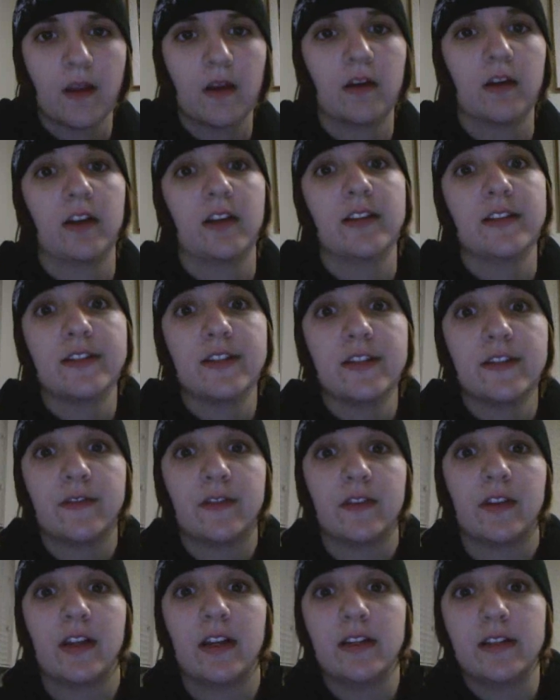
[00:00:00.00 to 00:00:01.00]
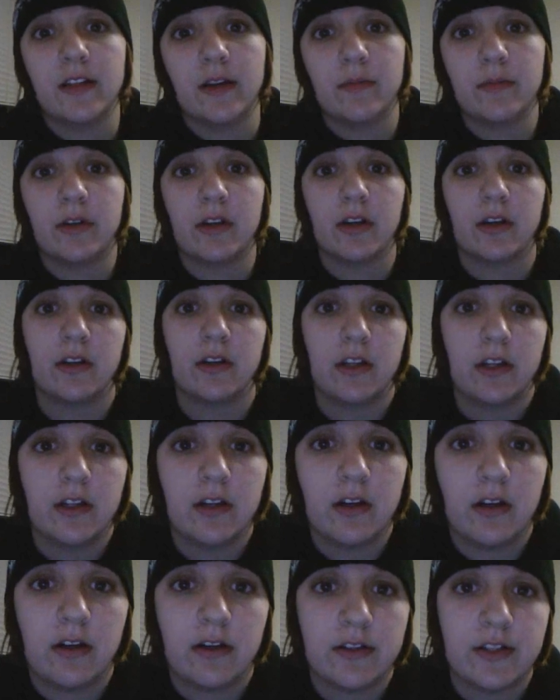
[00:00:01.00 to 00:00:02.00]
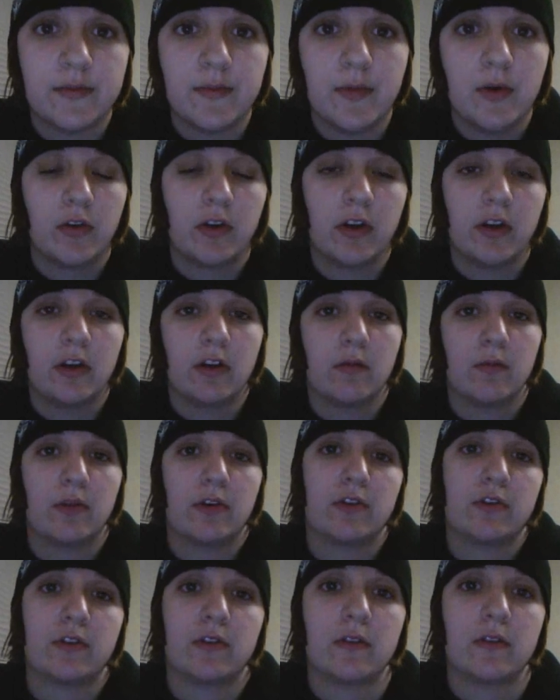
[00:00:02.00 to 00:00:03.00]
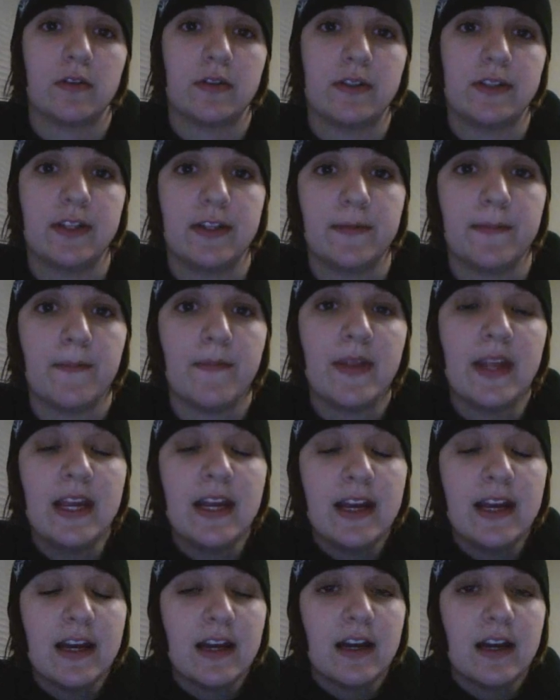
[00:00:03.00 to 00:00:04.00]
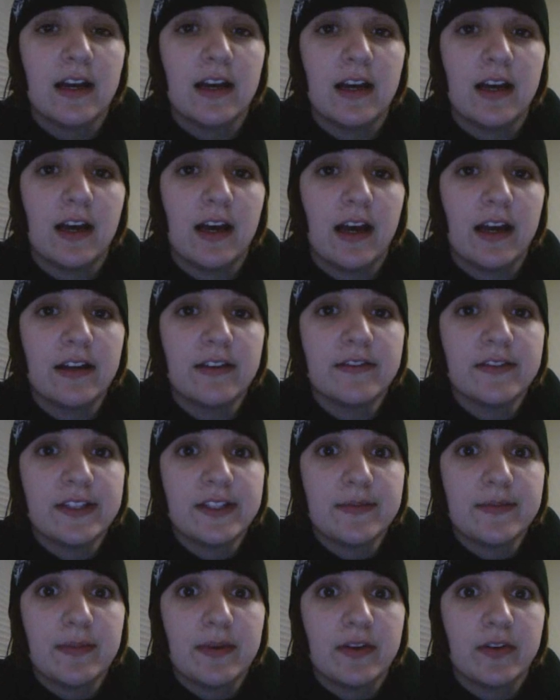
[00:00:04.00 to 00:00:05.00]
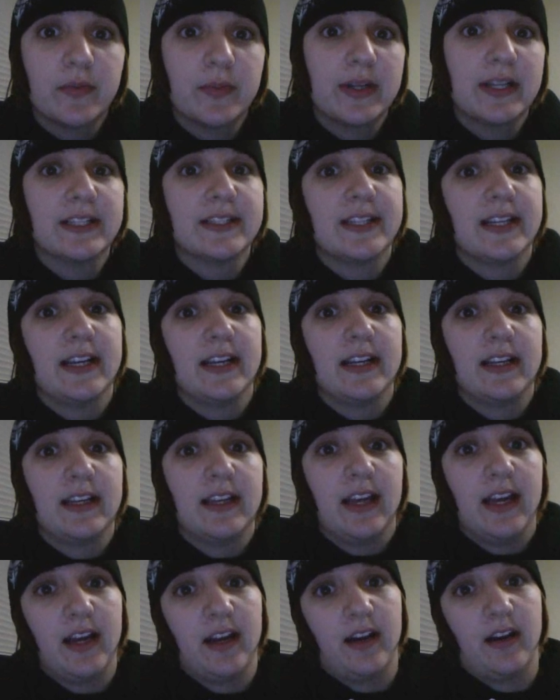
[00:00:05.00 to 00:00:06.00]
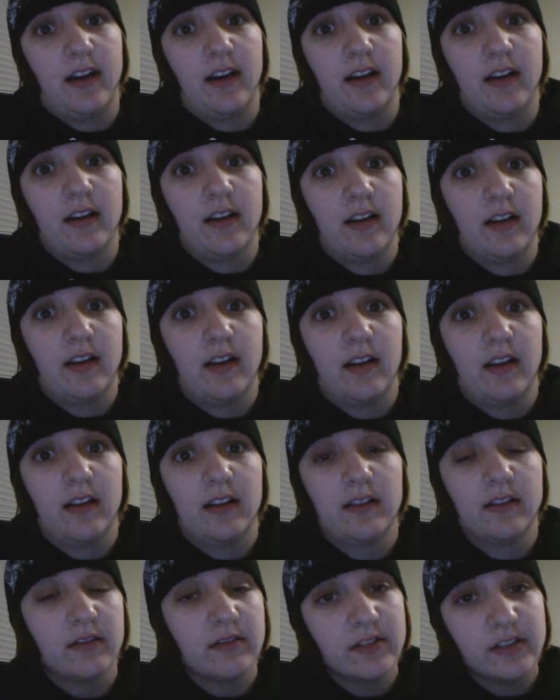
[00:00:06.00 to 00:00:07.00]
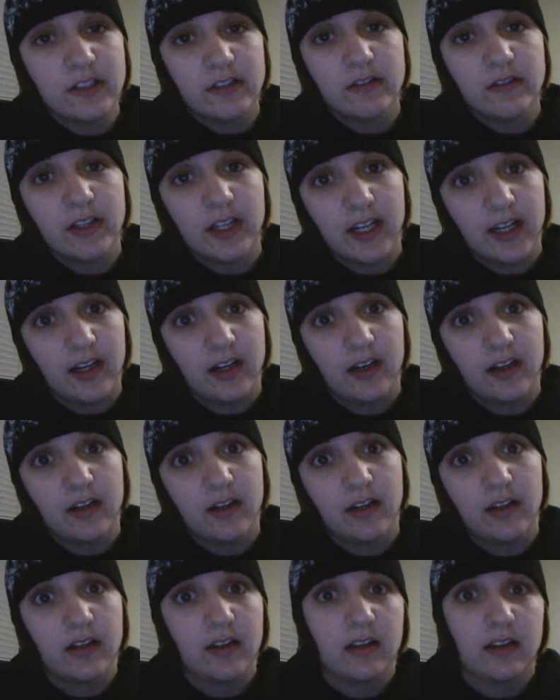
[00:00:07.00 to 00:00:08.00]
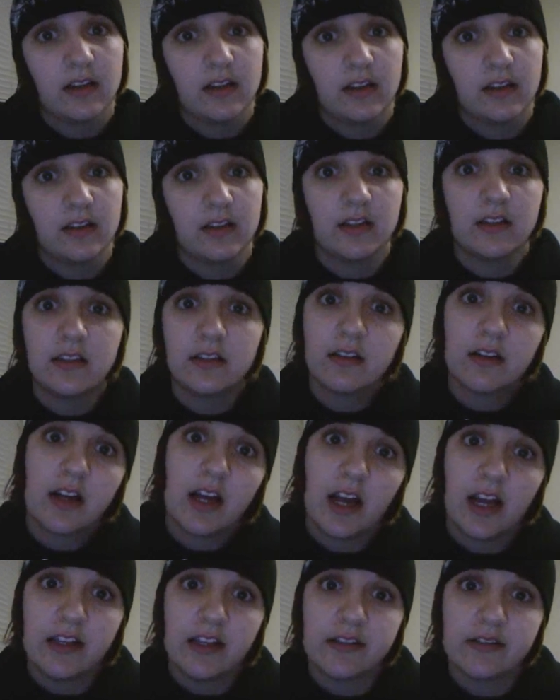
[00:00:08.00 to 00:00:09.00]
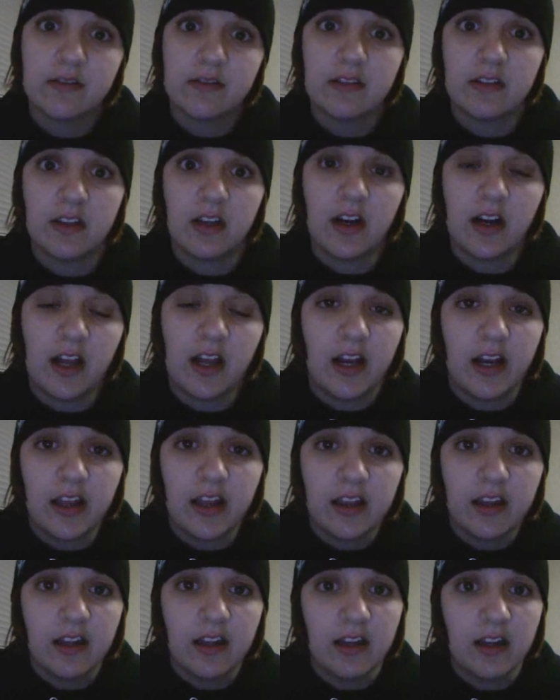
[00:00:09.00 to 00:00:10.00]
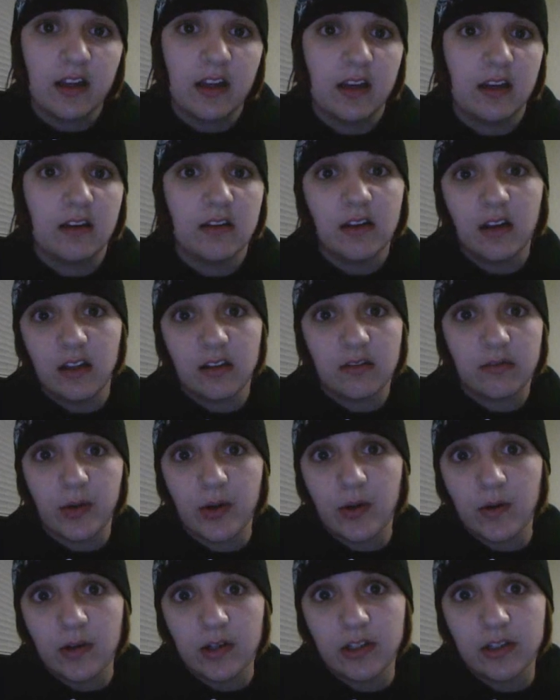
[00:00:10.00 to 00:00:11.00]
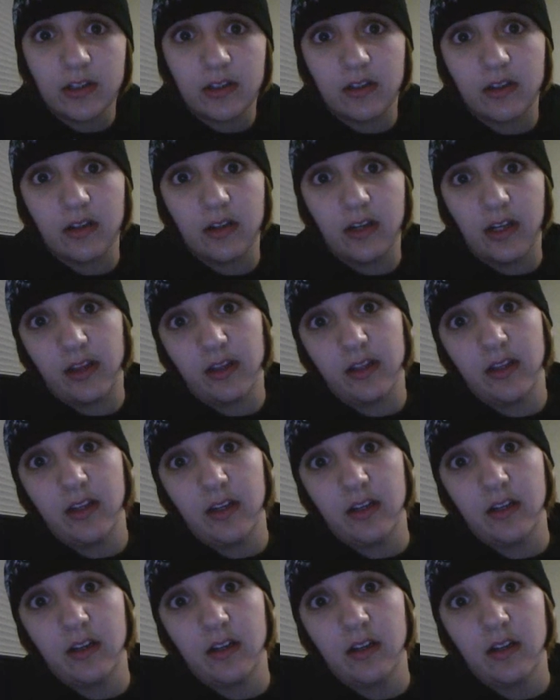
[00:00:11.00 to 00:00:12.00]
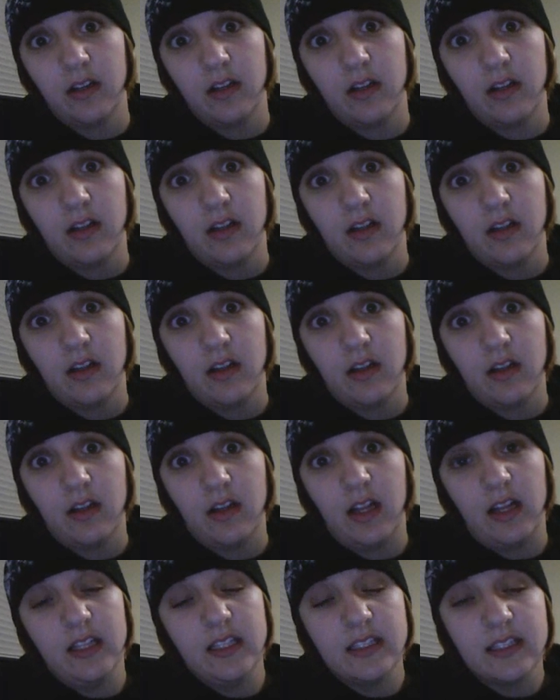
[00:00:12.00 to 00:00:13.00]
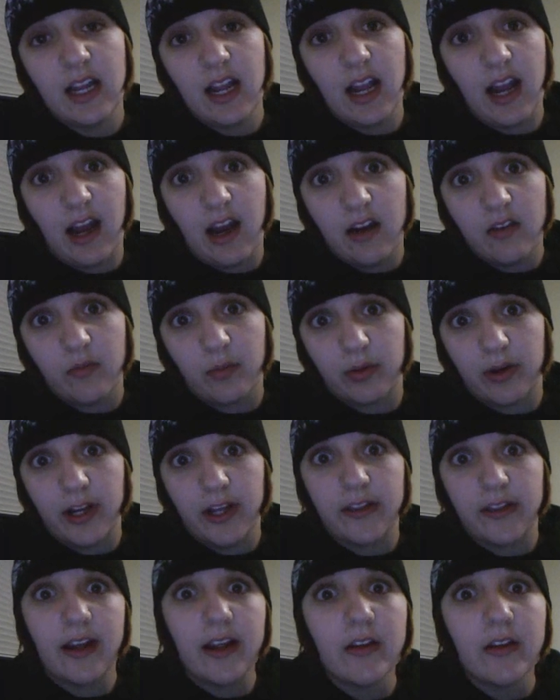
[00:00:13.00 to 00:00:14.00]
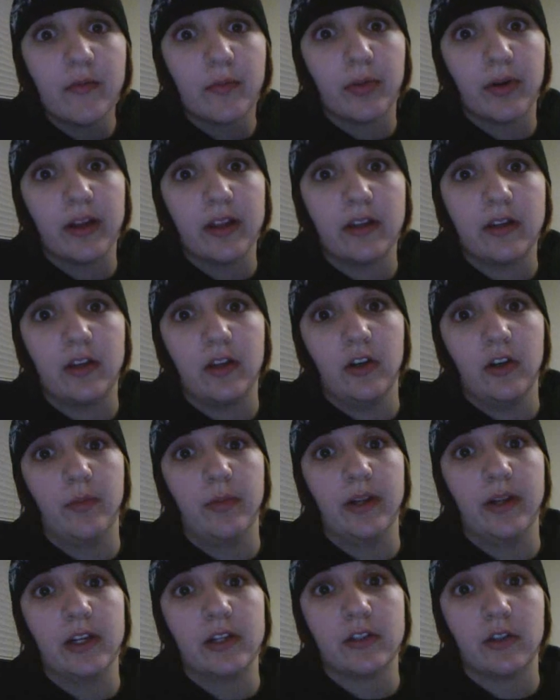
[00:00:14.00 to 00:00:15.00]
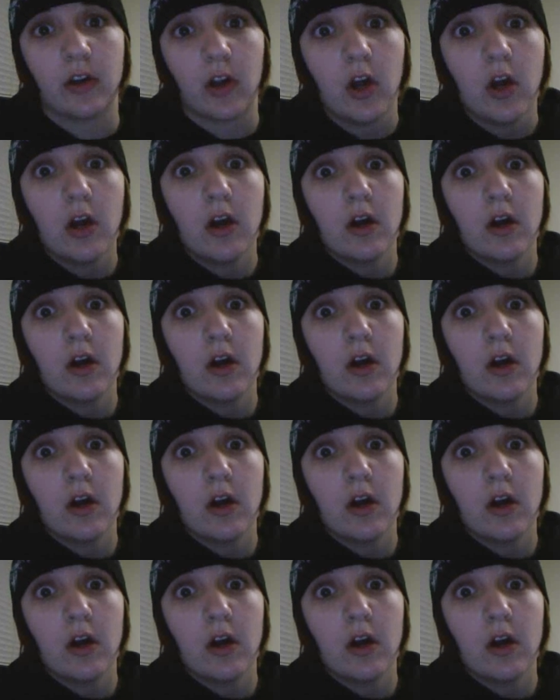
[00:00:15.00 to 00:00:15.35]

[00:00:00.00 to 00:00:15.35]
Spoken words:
Okay, this is for that dumb cunt in the non-smoking commercials that, I don't smoke because I care. Don't you care? Didn't you go to high school and learn anything? And you go out in the real world and learn nothing? At least I have breath. I have breath too, bitch. Like,